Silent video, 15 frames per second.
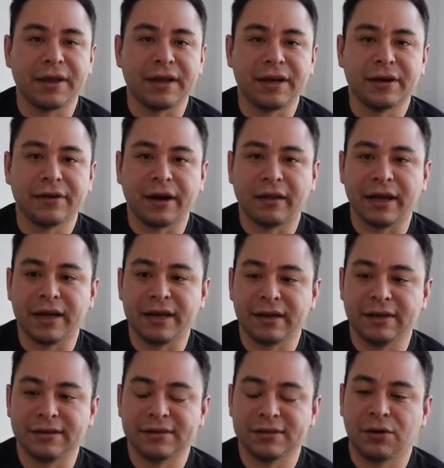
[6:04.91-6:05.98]
here that I like,
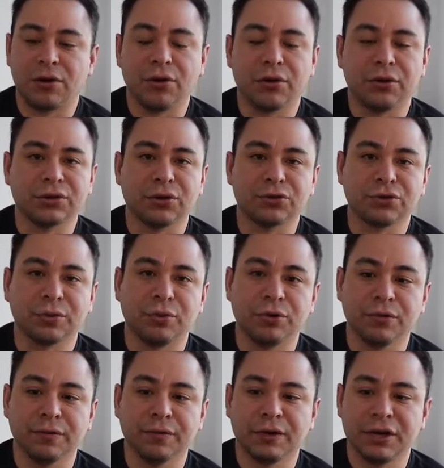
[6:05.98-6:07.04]
it's all the social
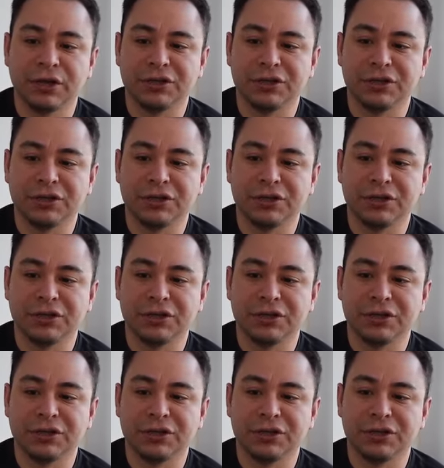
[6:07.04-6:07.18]
proof.